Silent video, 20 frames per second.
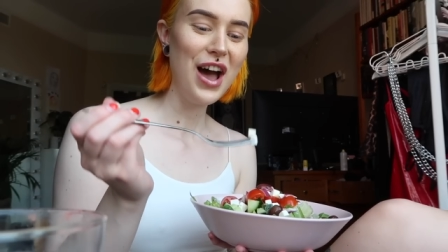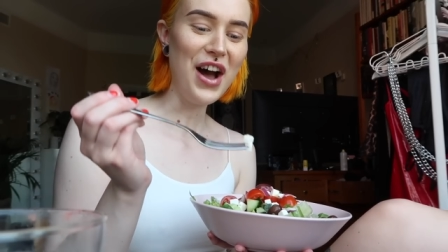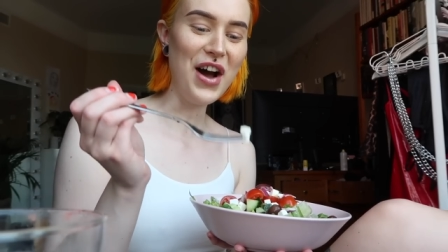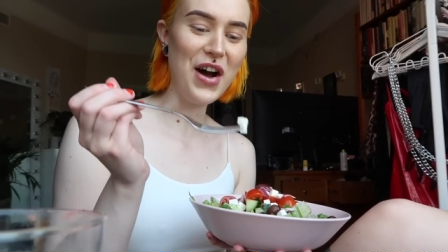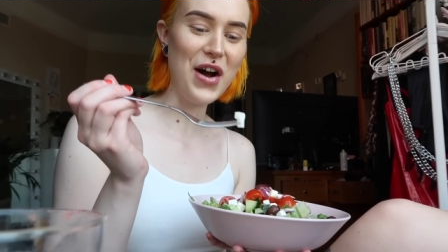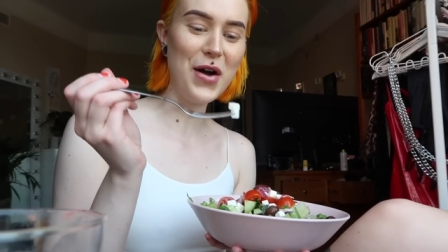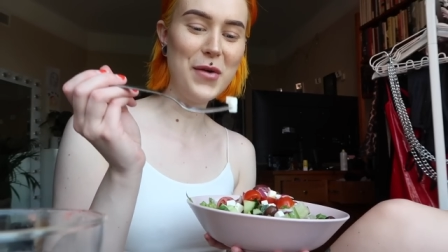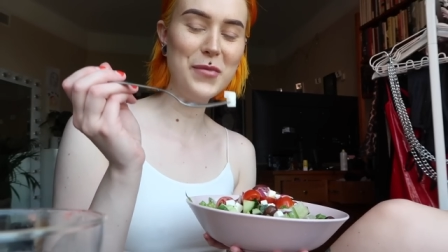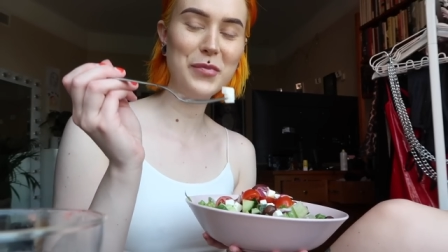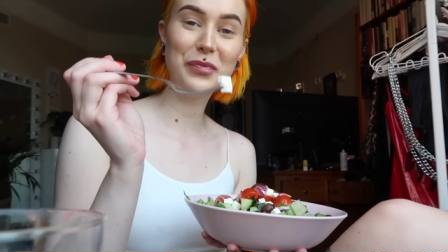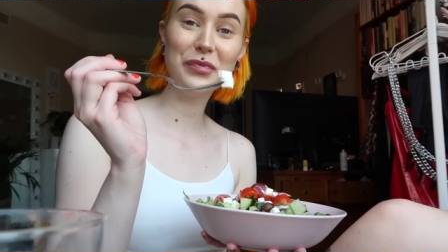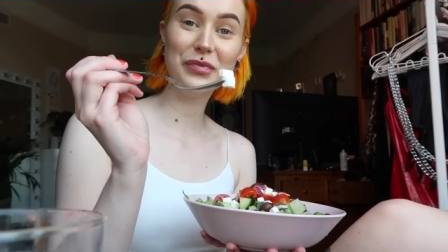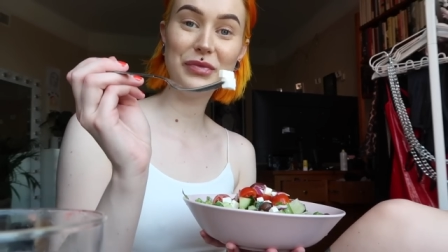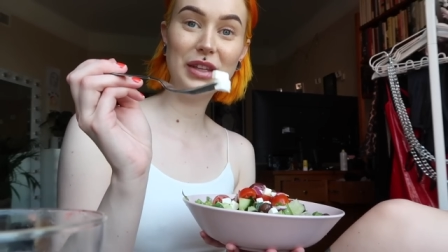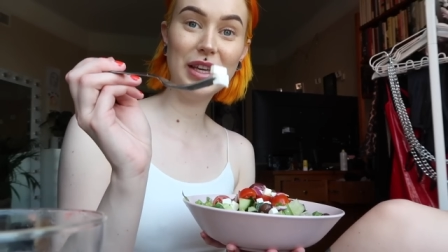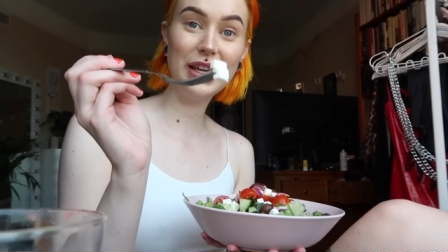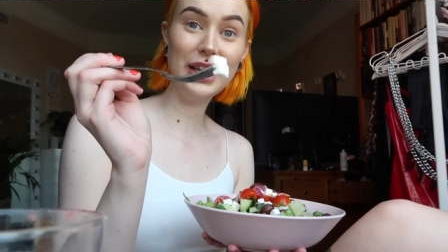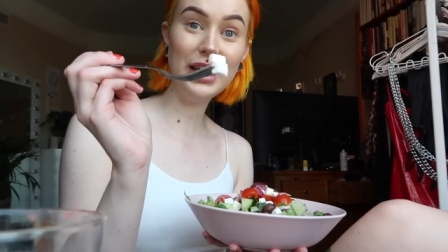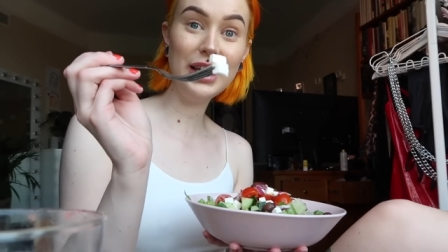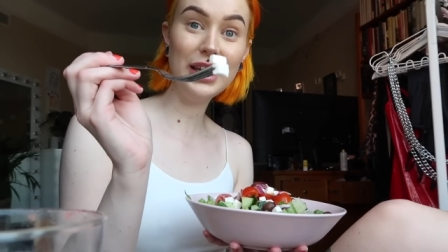um,
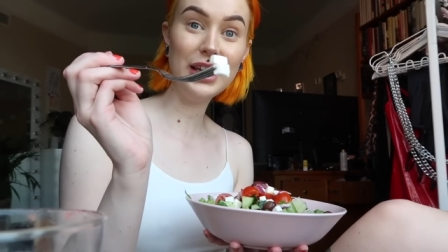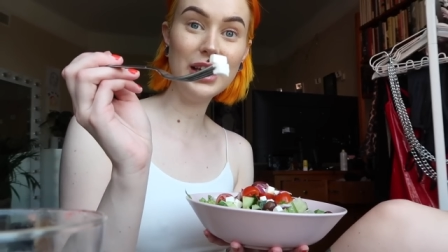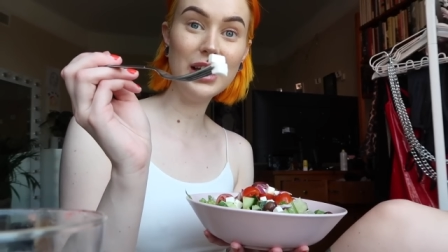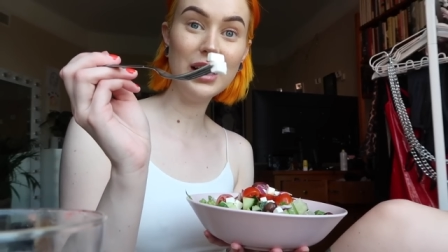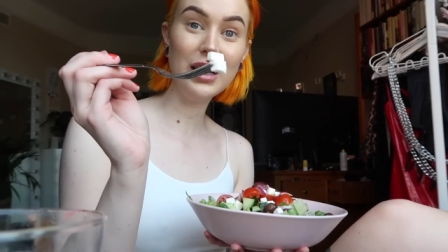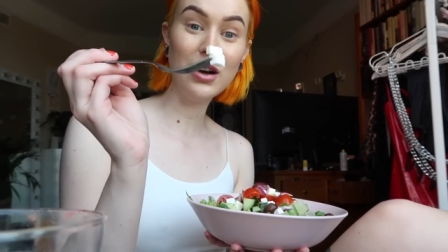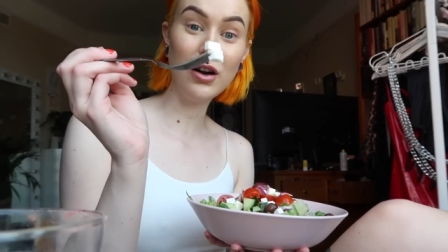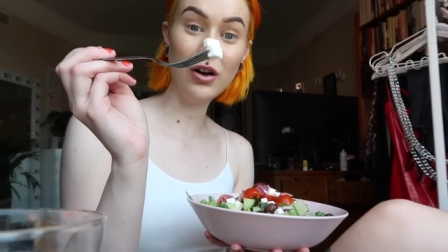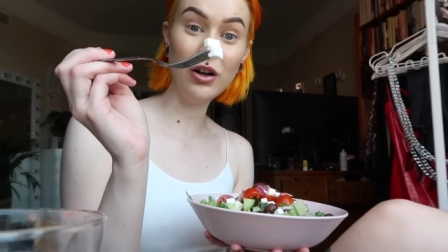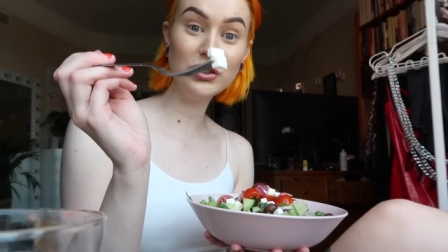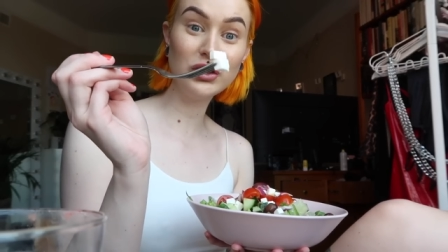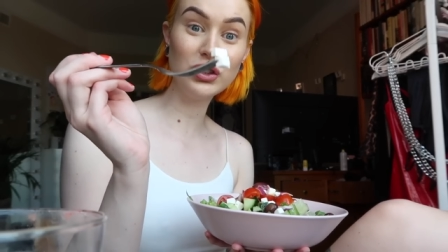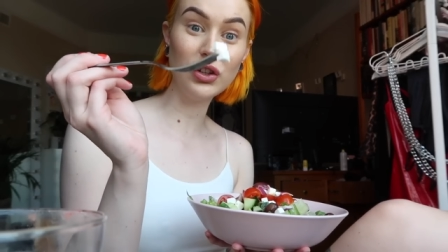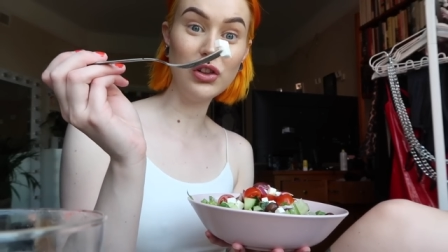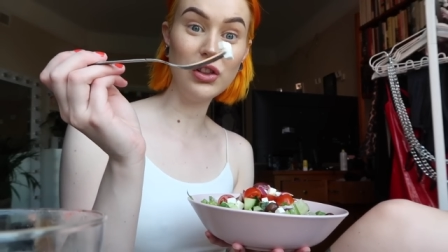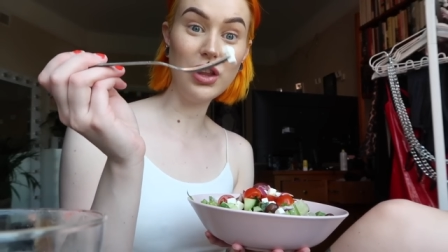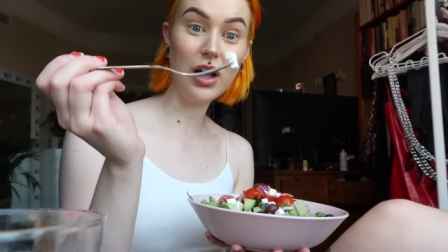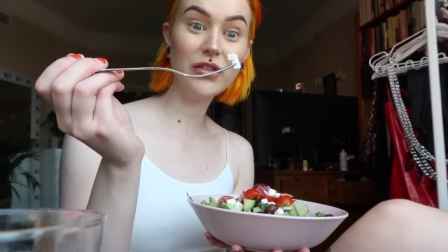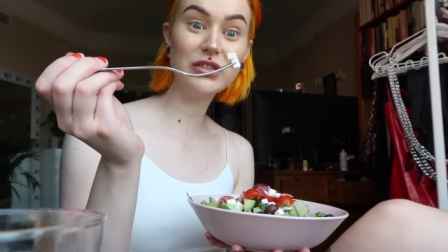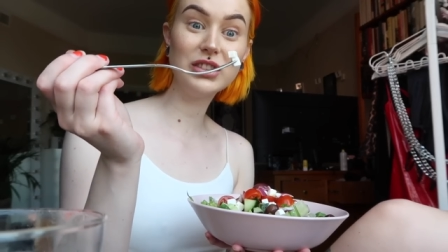he
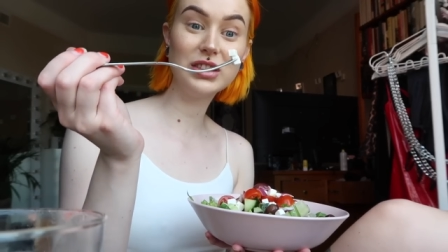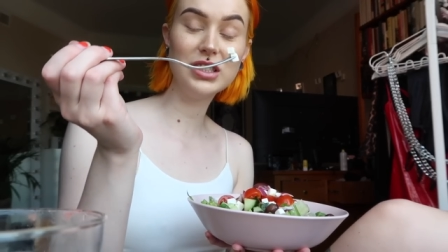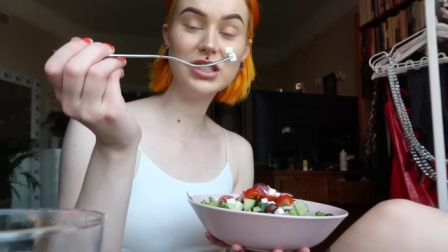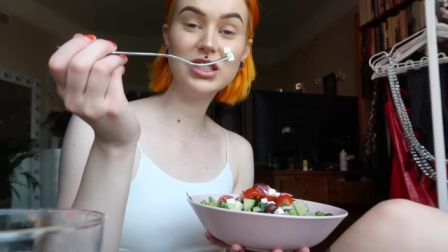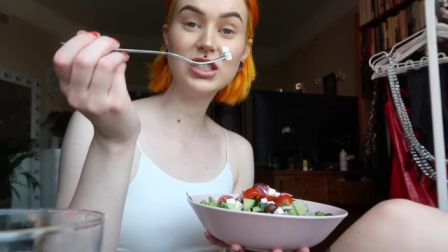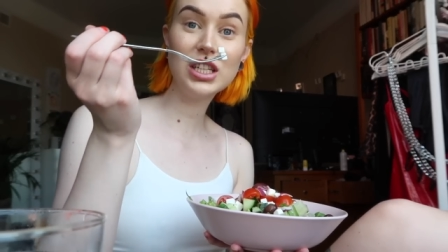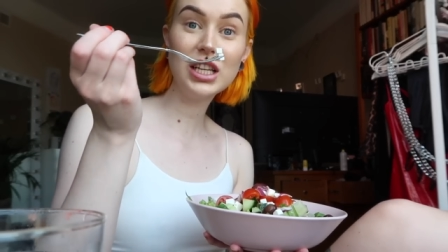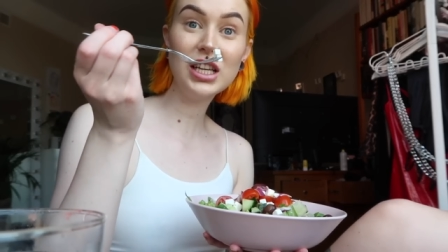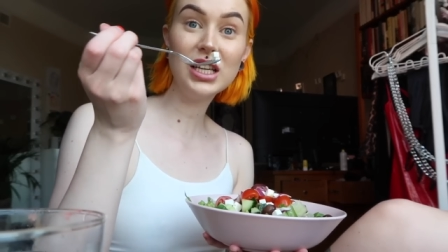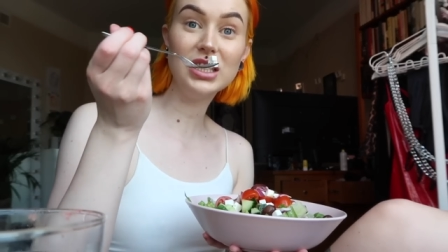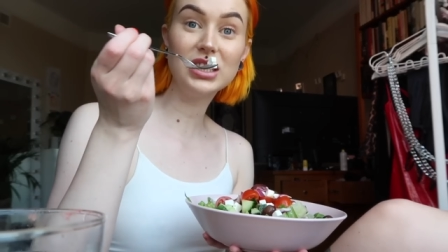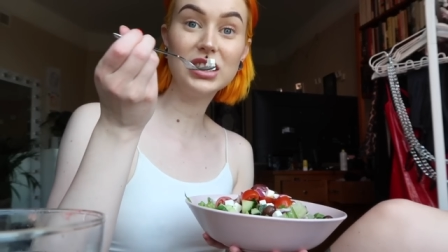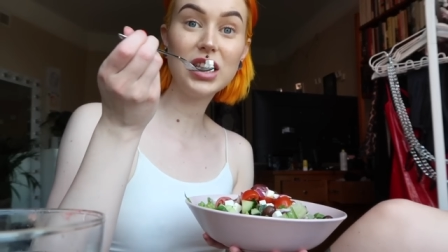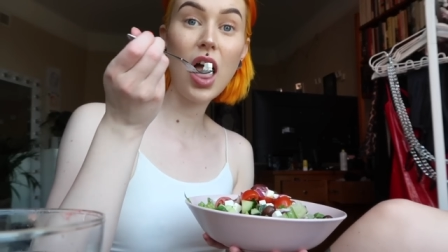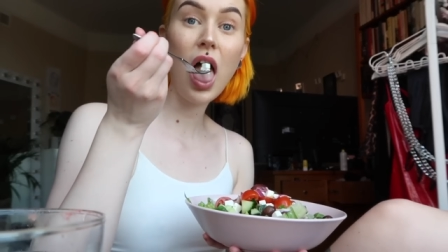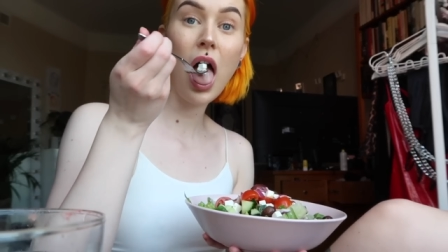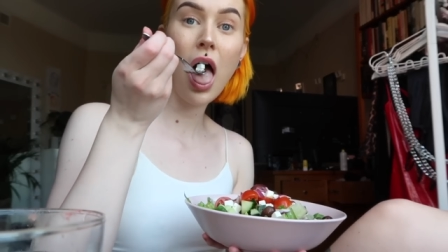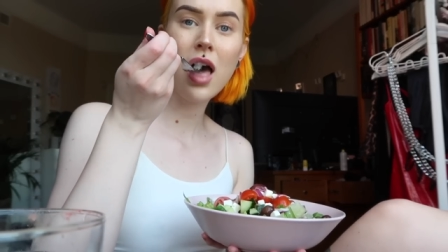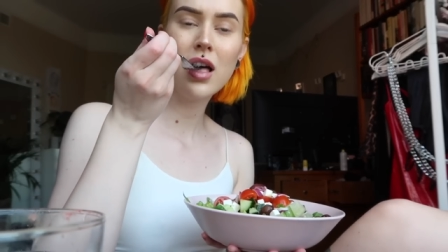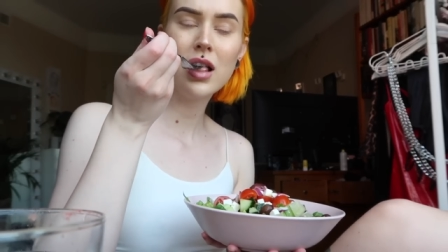also loves this cheese.
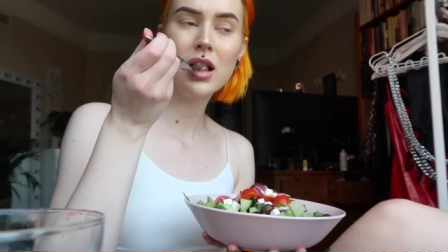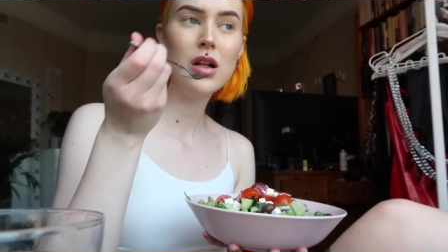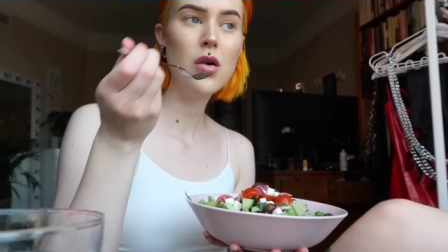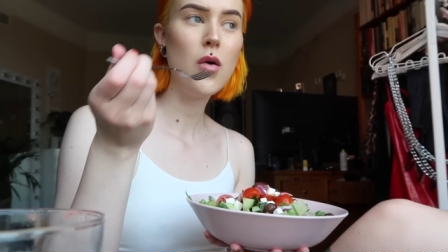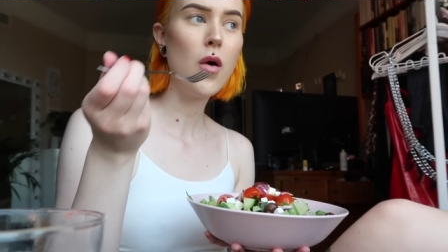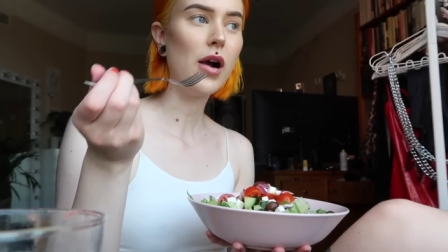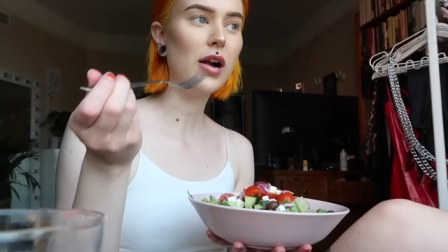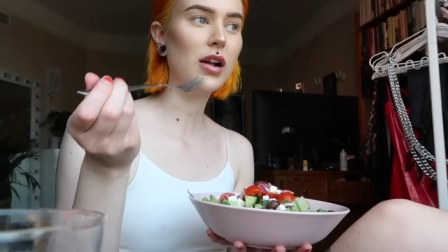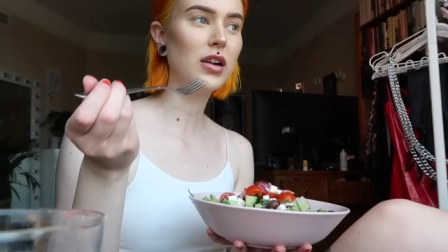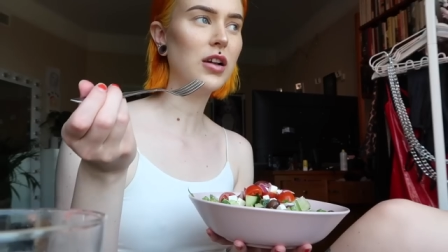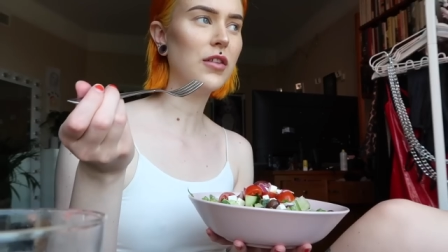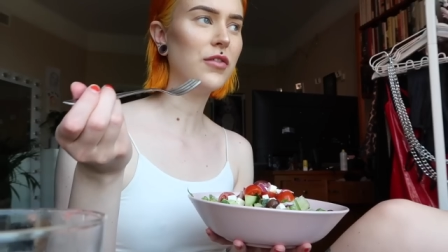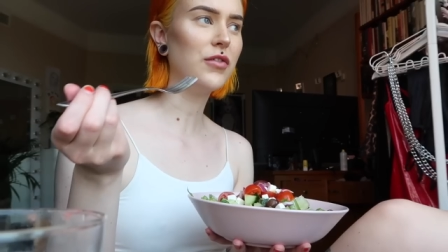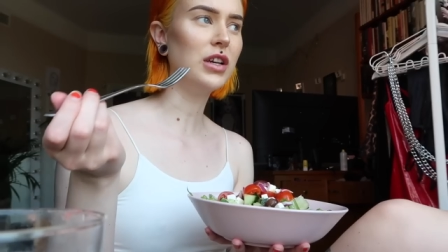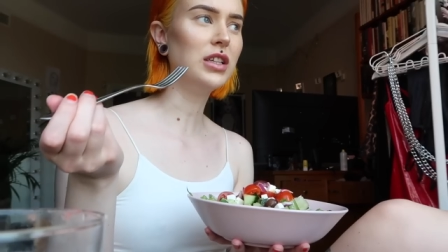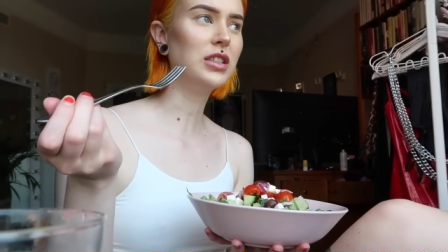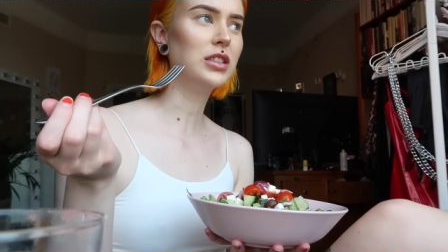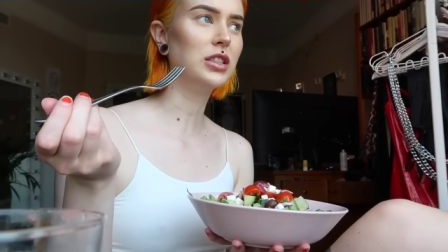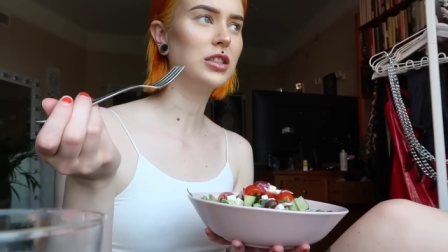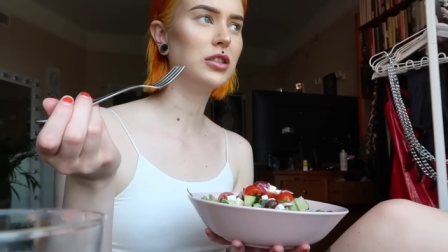And I
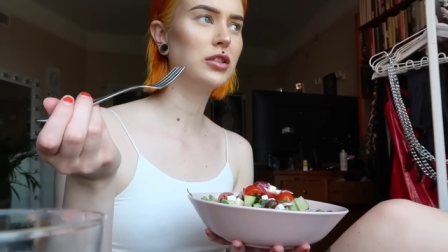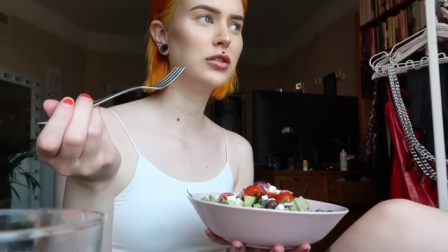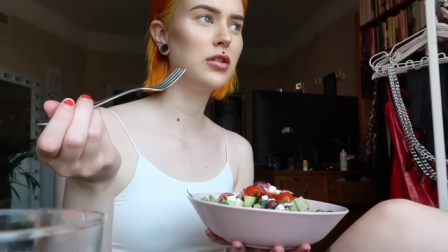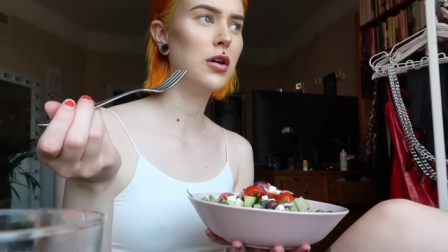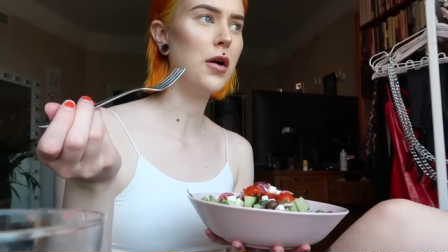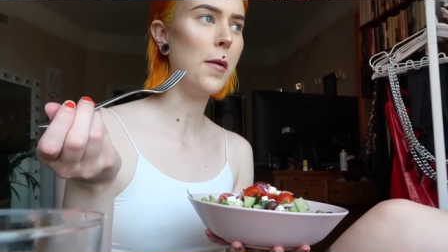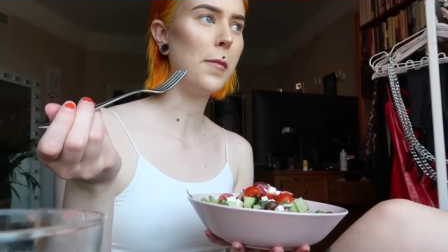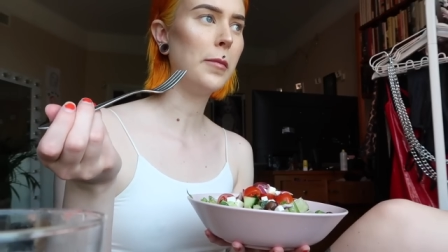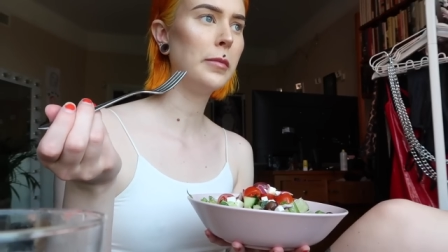think it's